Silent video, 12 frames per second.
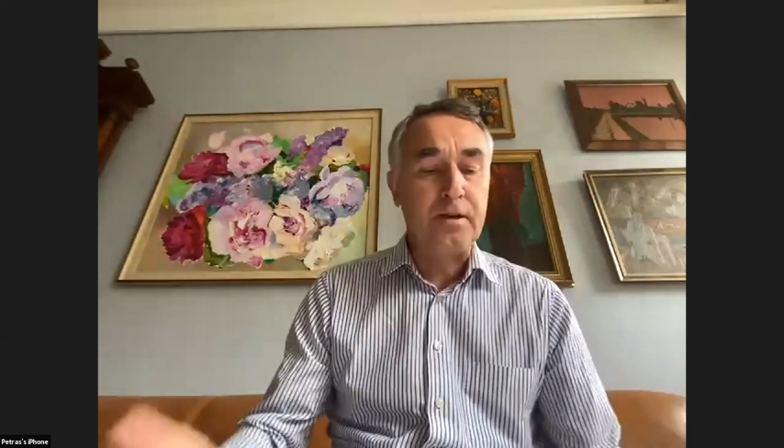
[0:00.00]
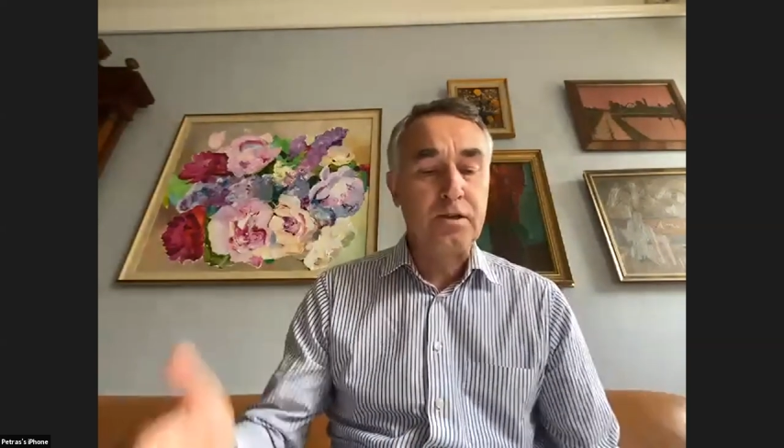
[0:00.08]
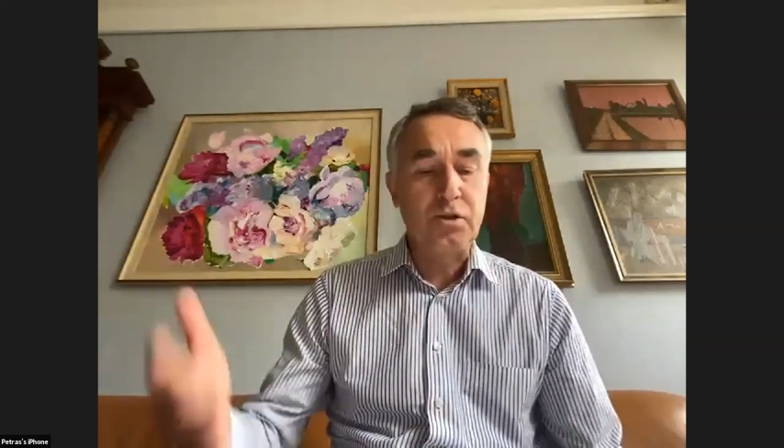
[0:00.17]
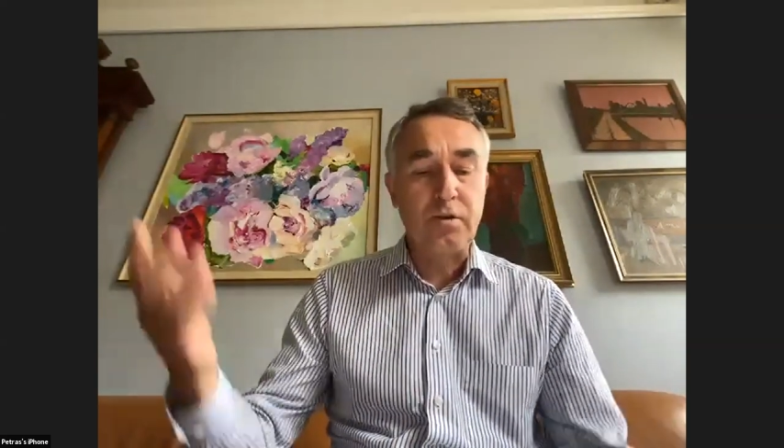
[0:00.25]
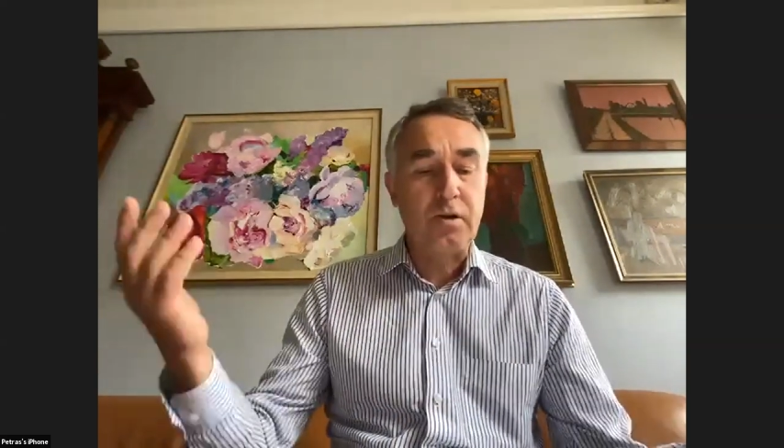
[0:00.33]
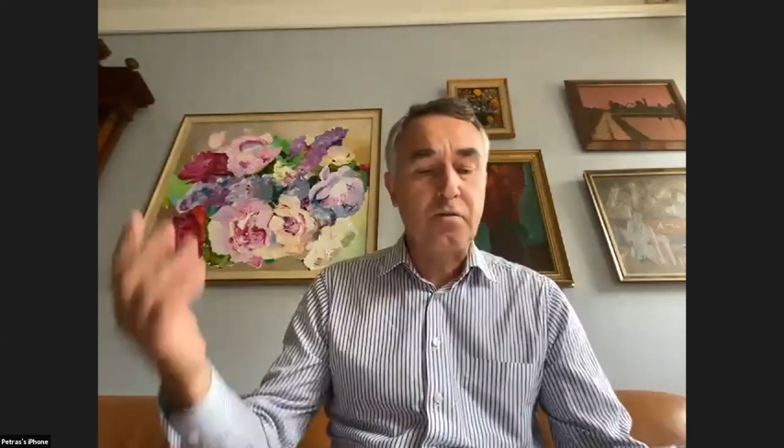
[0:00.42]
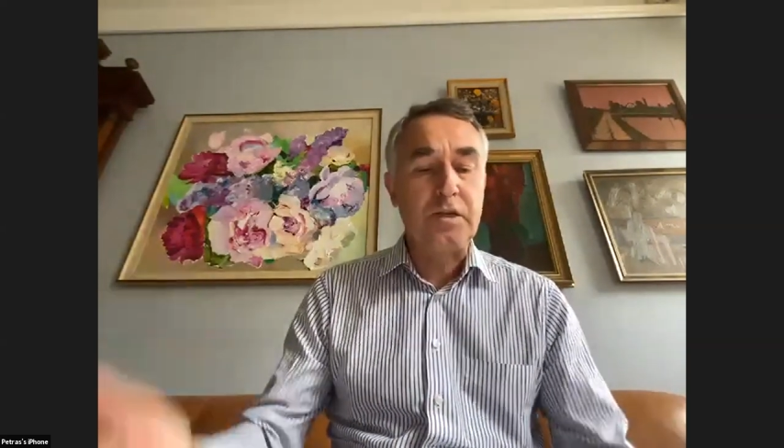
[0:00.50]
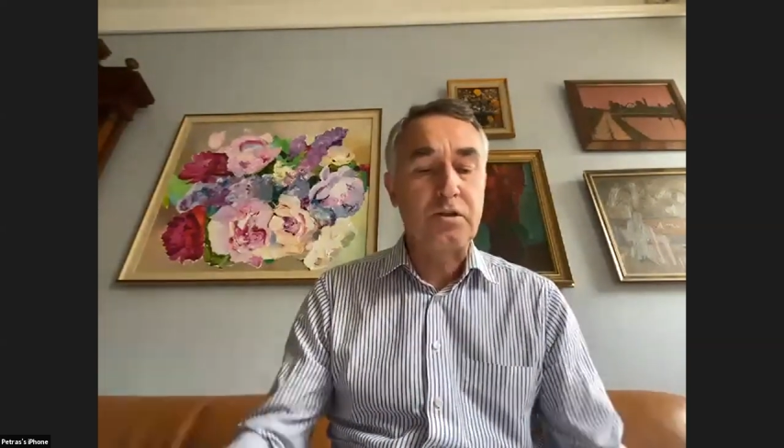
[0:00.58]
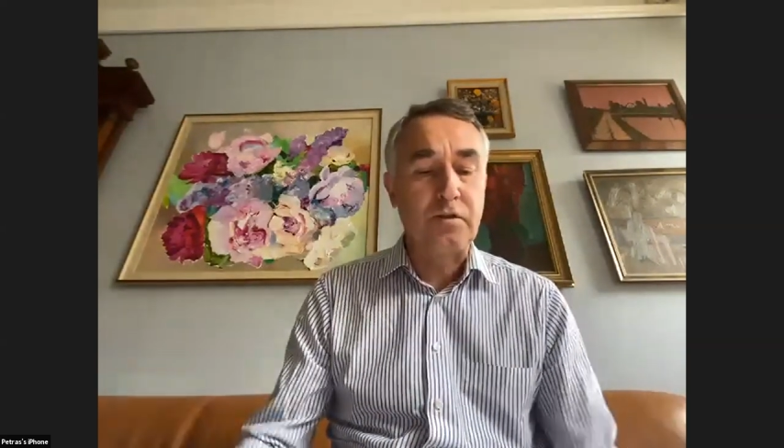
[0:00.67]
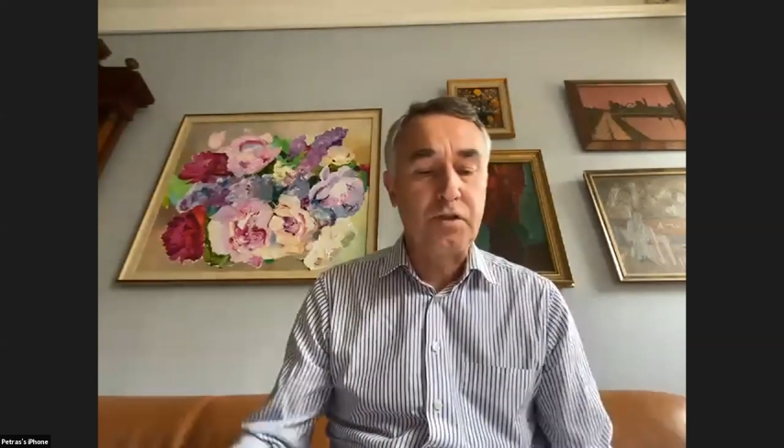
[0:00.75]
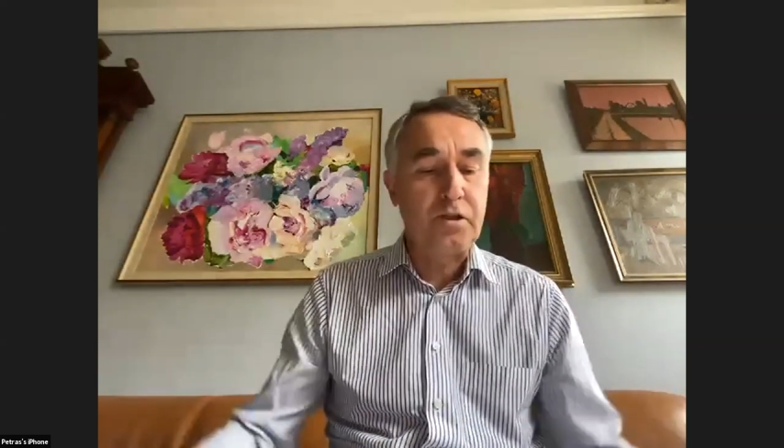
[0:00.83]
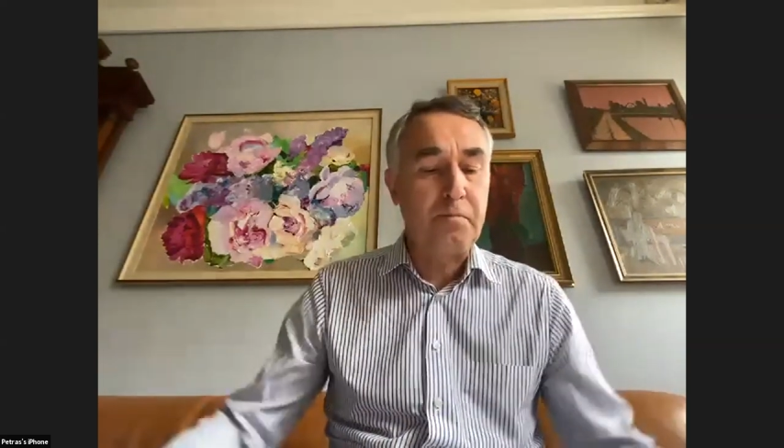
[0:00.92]
to increase
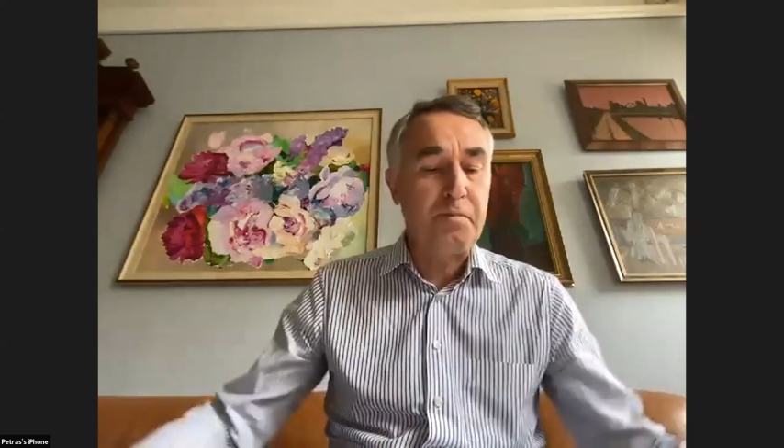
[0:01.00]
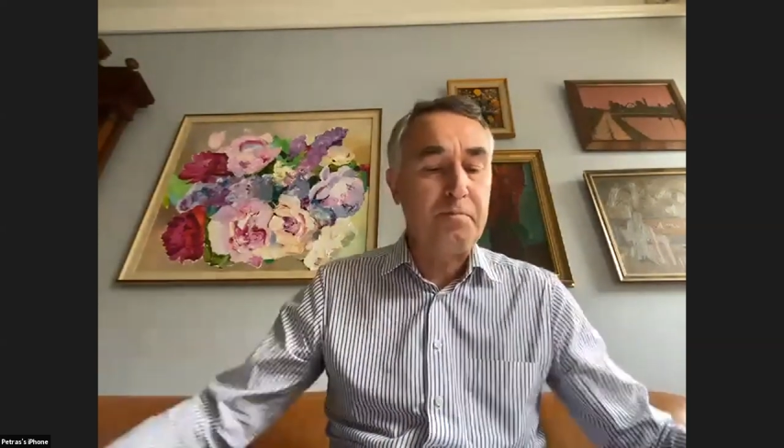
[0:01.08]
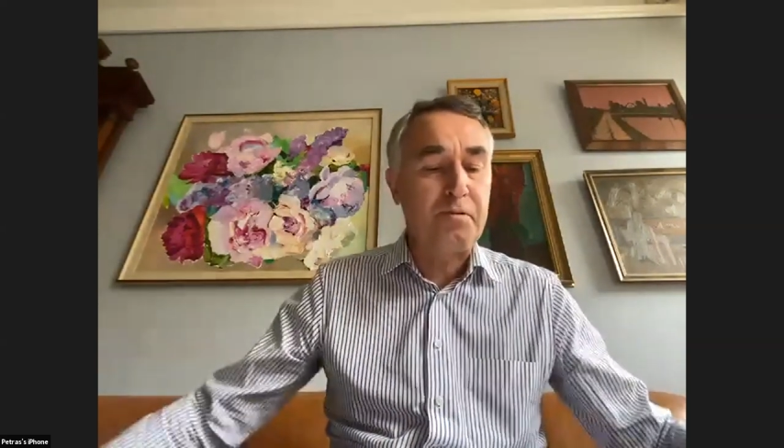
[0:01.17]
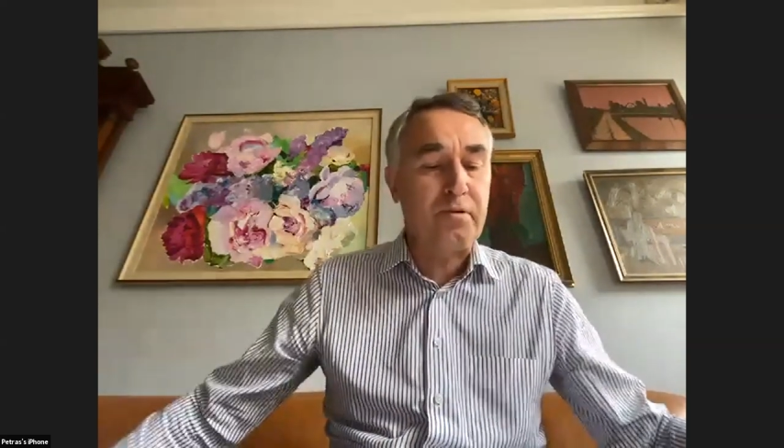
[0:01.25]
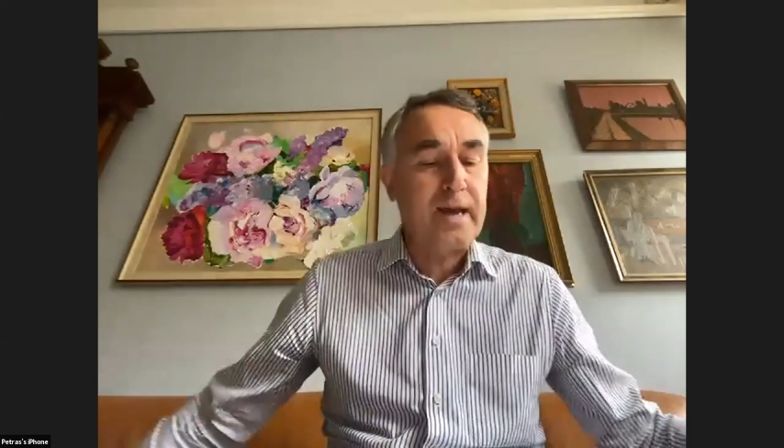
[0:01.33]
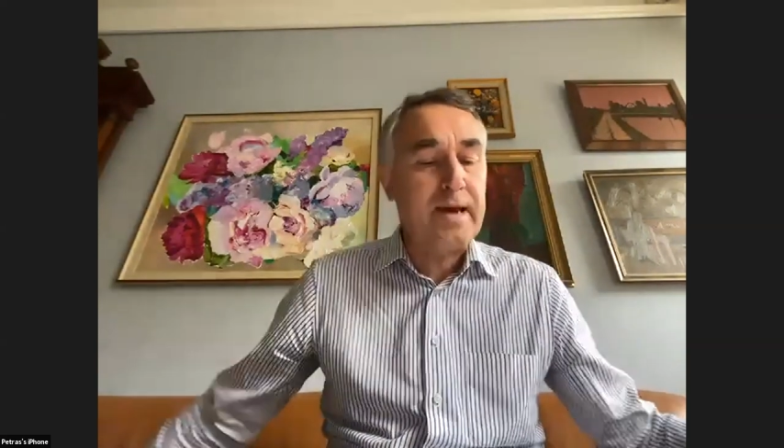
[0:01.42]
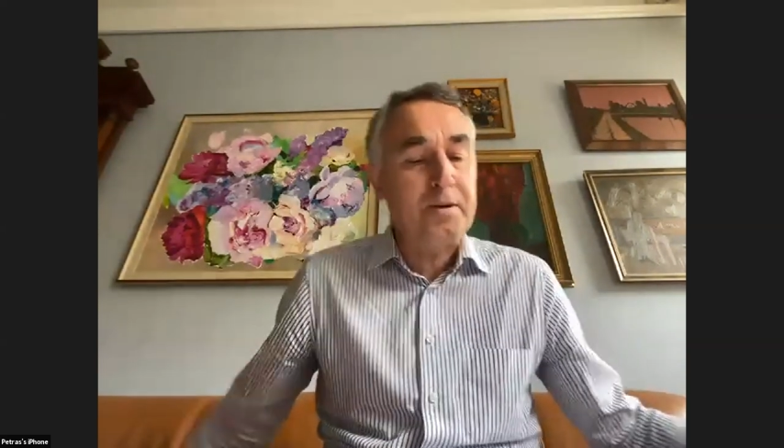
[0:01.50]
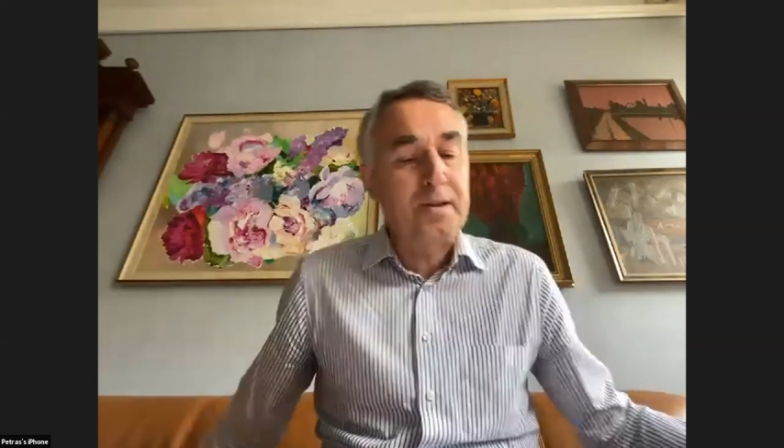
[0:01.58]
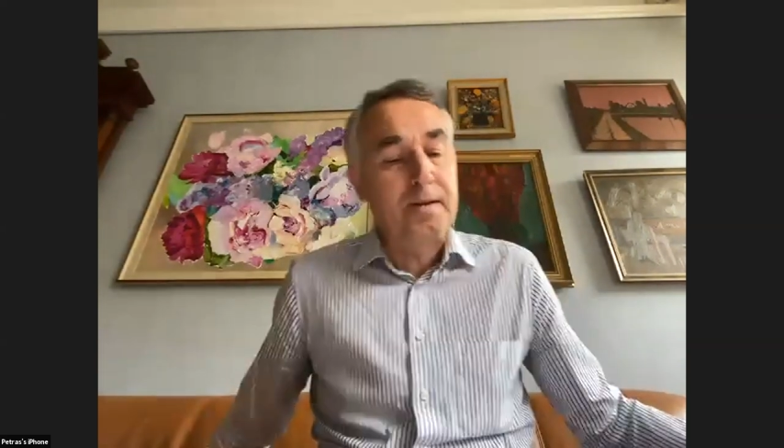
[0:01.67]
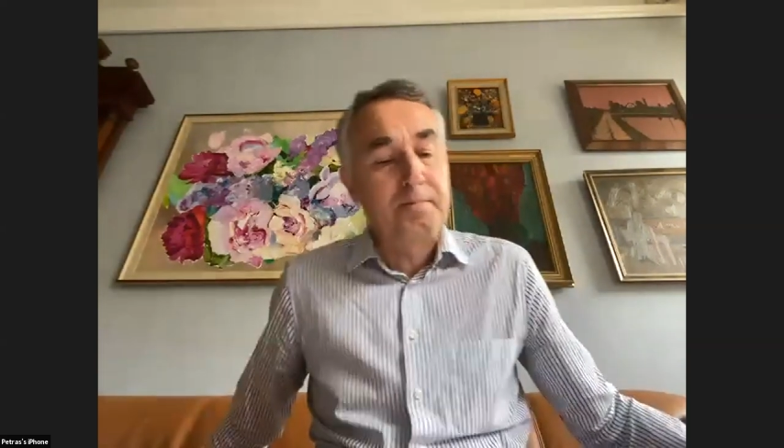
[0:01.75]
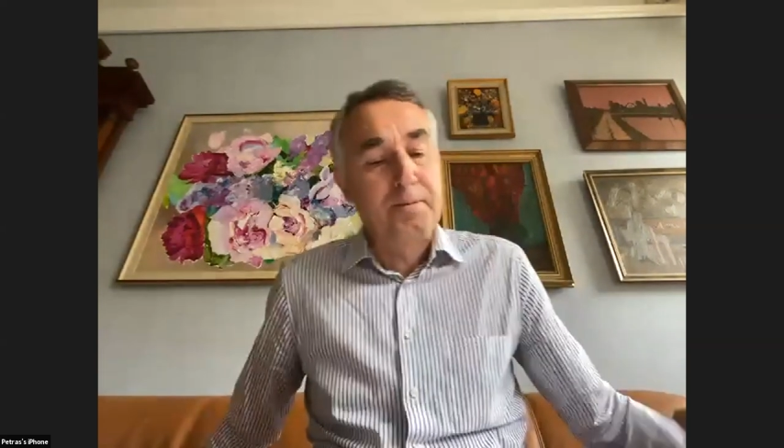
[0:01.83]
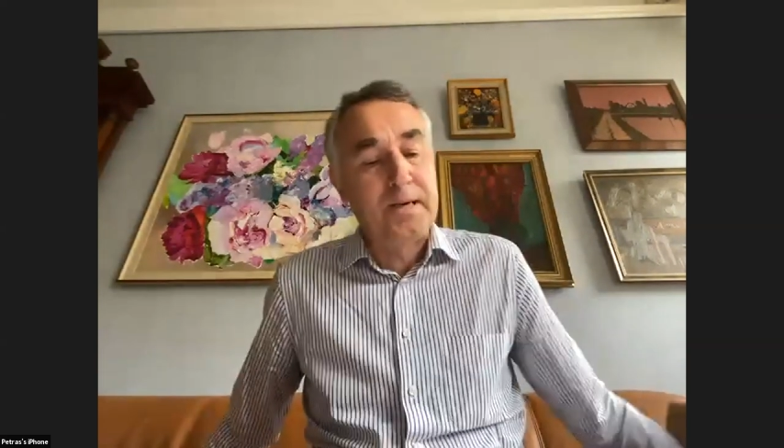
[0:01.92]
of GDP per
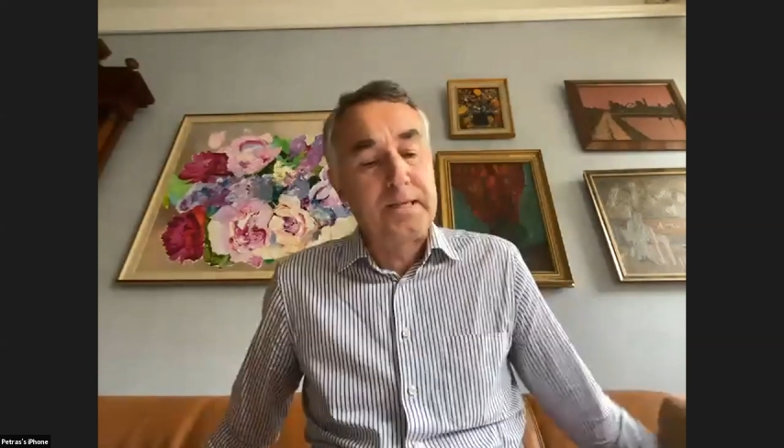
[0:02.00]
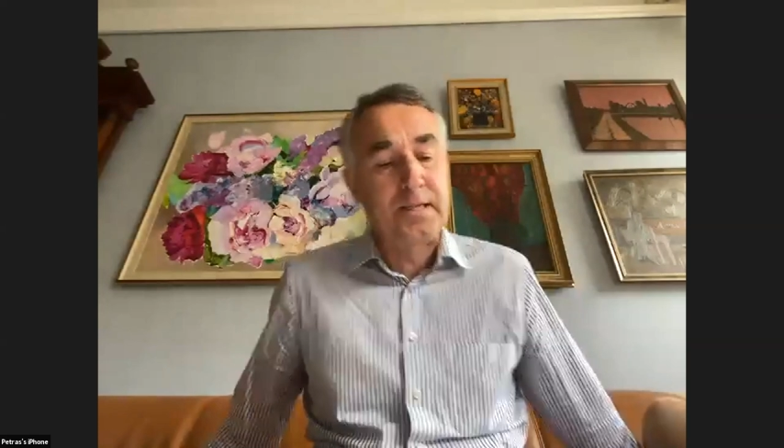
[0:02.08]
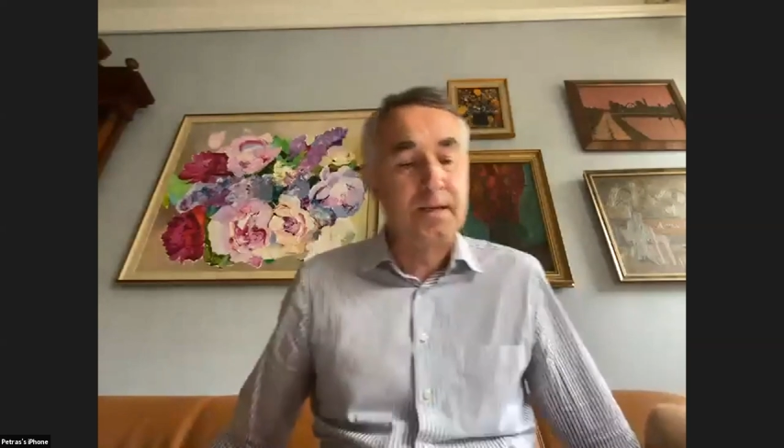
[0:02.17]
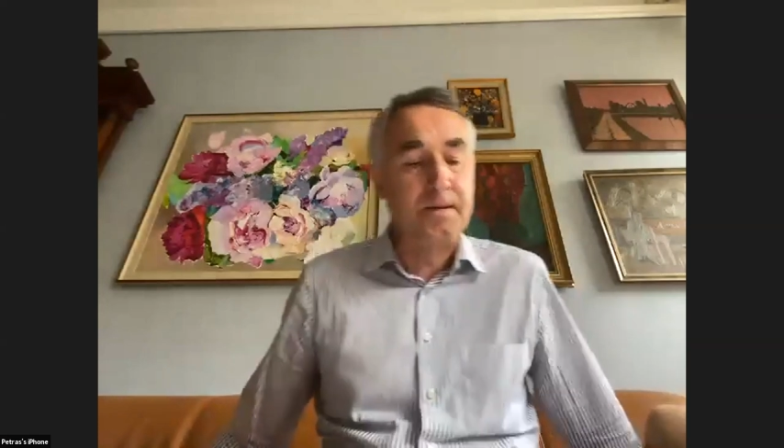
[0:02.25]
capita, but